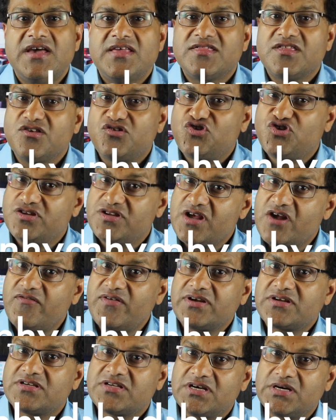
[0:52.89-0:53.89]
The
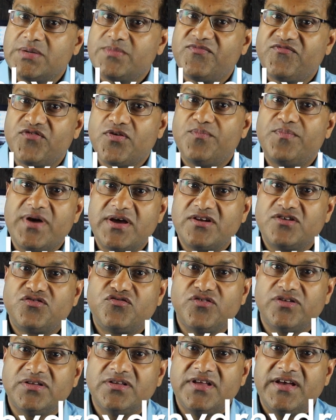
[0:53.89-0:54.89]
generic term for
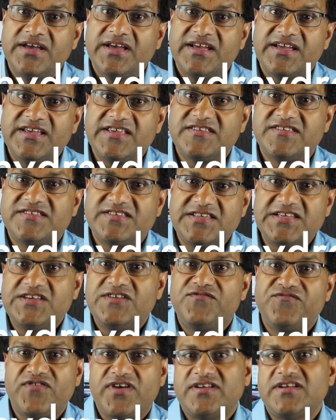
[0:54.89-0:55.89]
Benadryl is
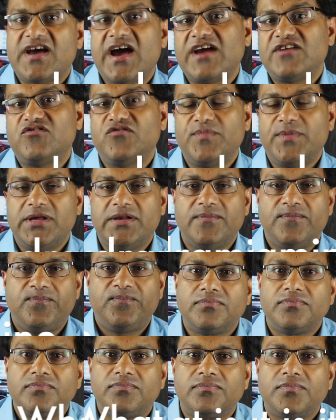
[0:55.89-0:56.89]
diphenhydramine.
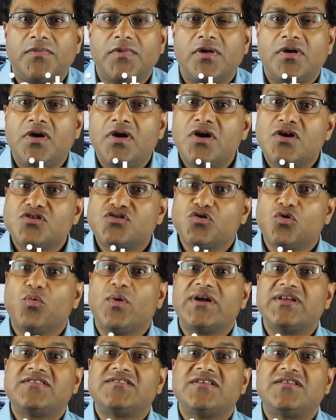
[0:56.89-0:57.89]
So
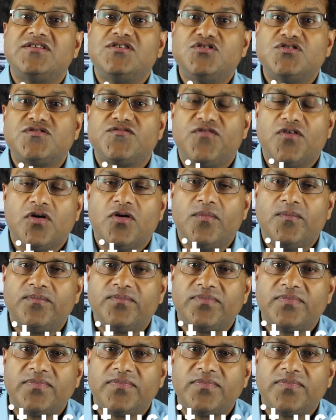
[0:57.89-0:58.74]
what is it used for?